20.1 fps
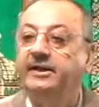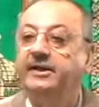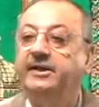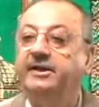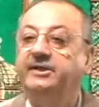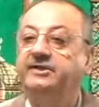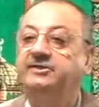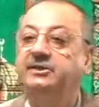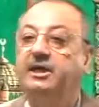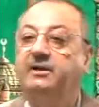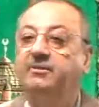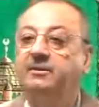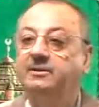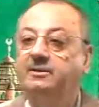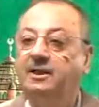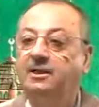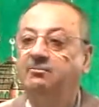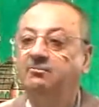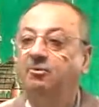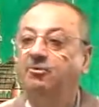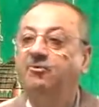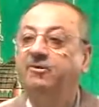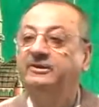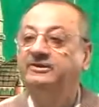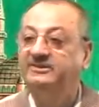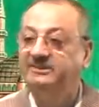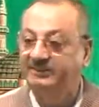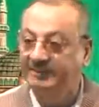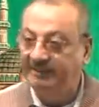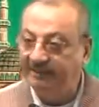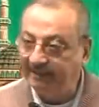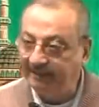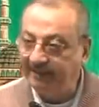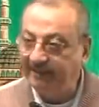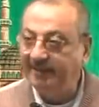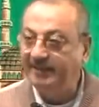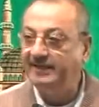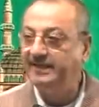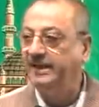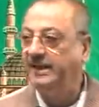Ijabatal
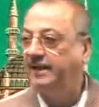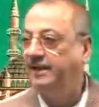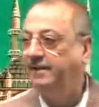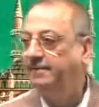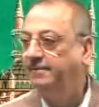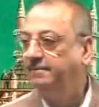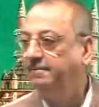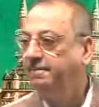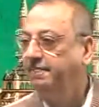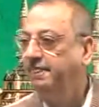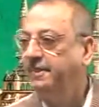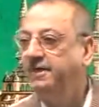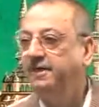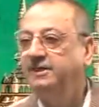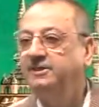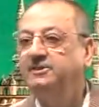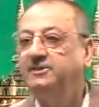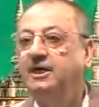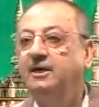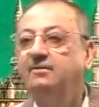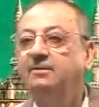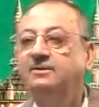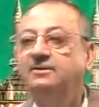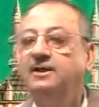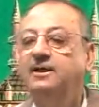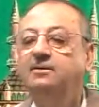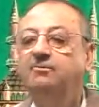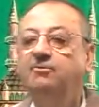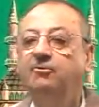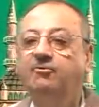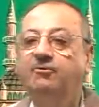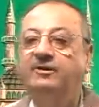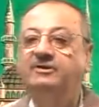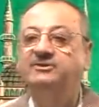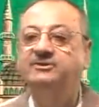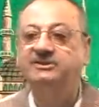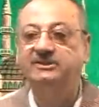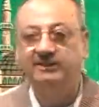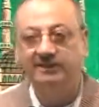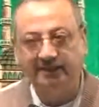mufassirina. al
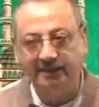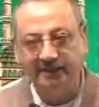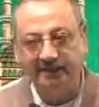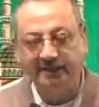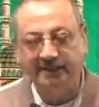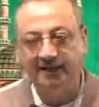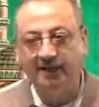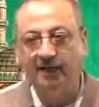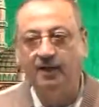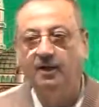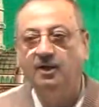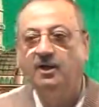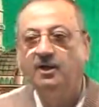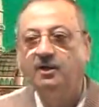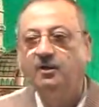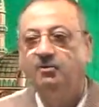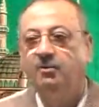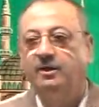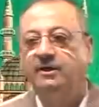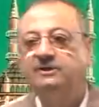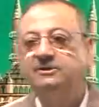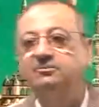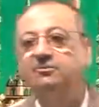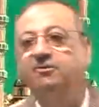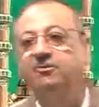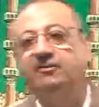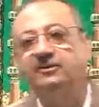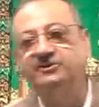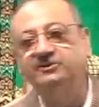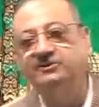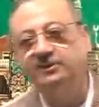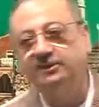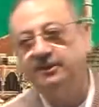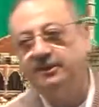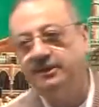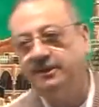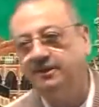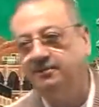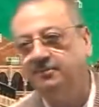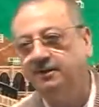mufassirina. What is
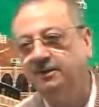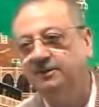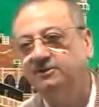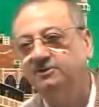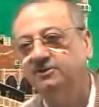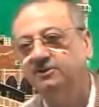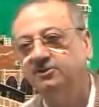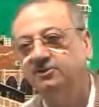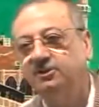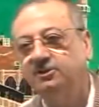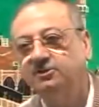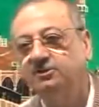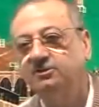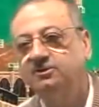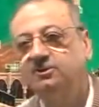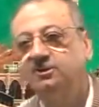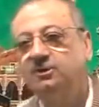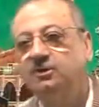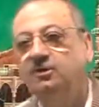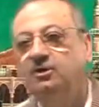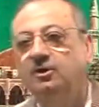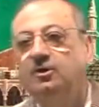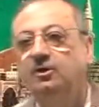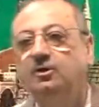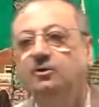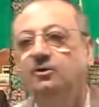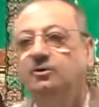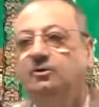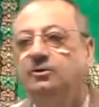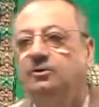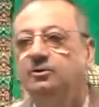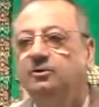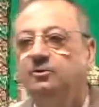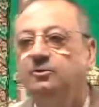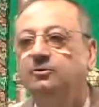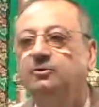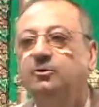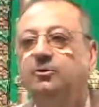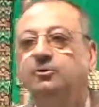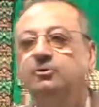mufassirin brothers and sisters?
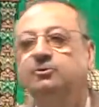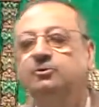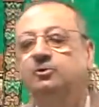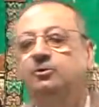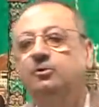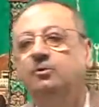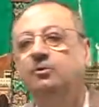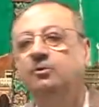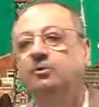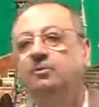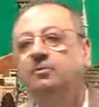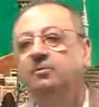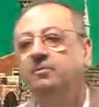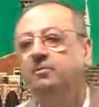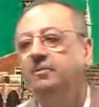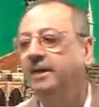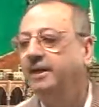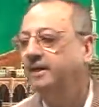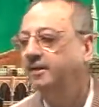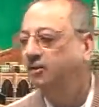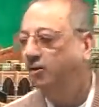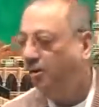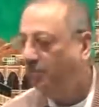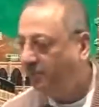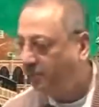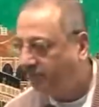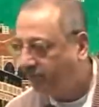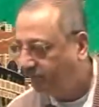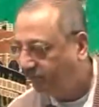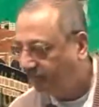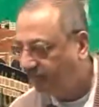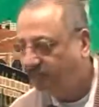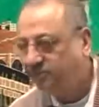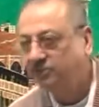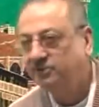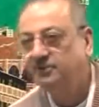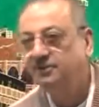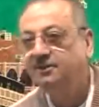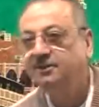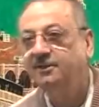Those who make
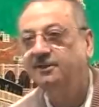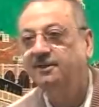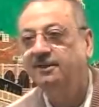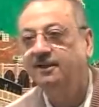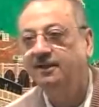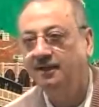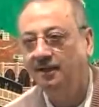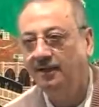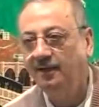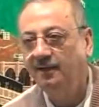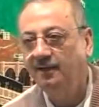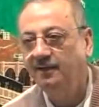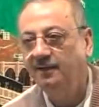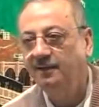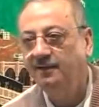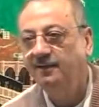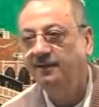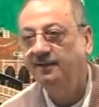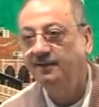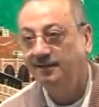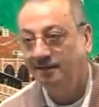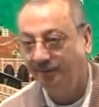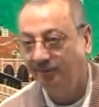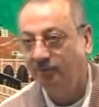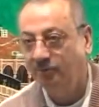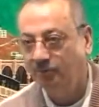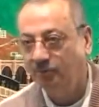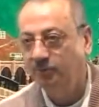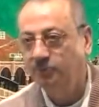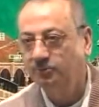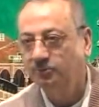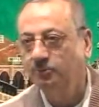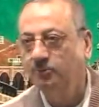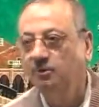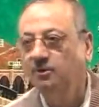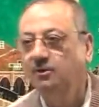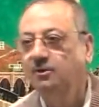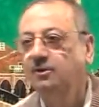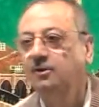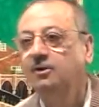commentaries. Huh? Those
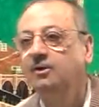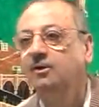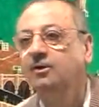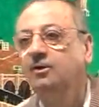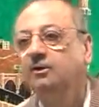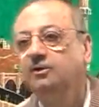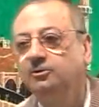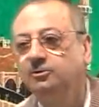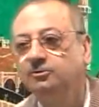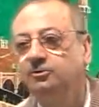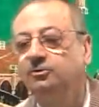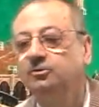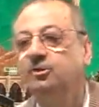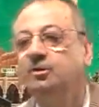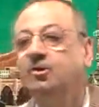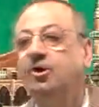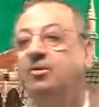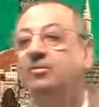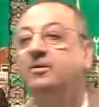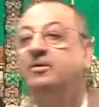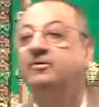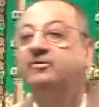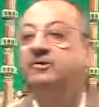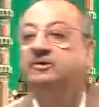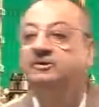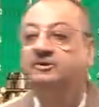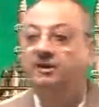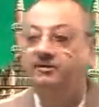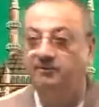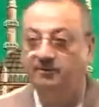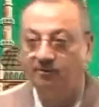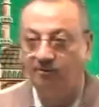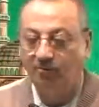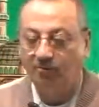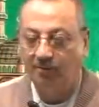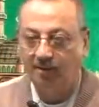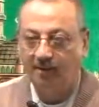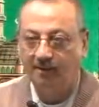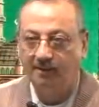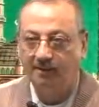who do the commentaries of the
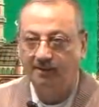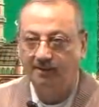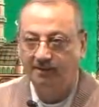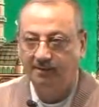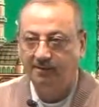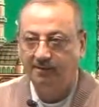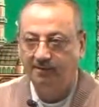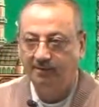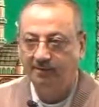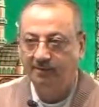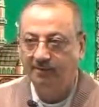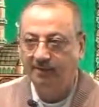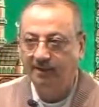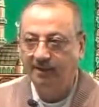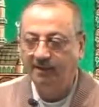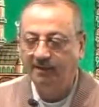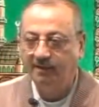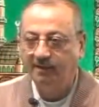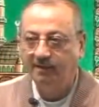Quran. Okay?